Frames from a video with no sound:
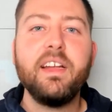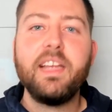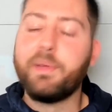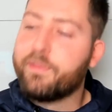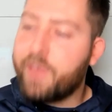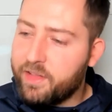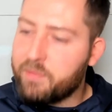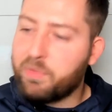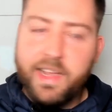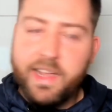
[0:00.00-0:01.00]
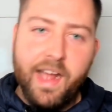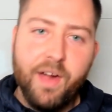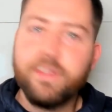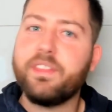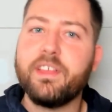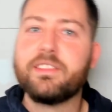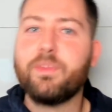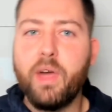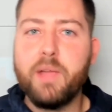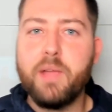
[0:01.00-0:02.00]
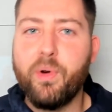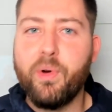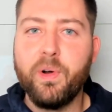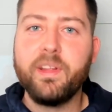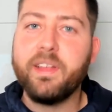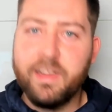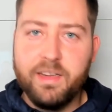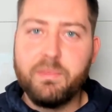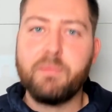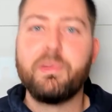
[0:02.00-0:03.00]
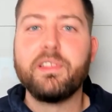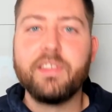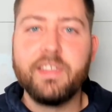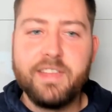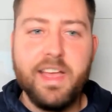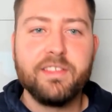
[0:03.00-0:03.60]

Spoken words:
And we can finally break out this whiteboard and put it to the test.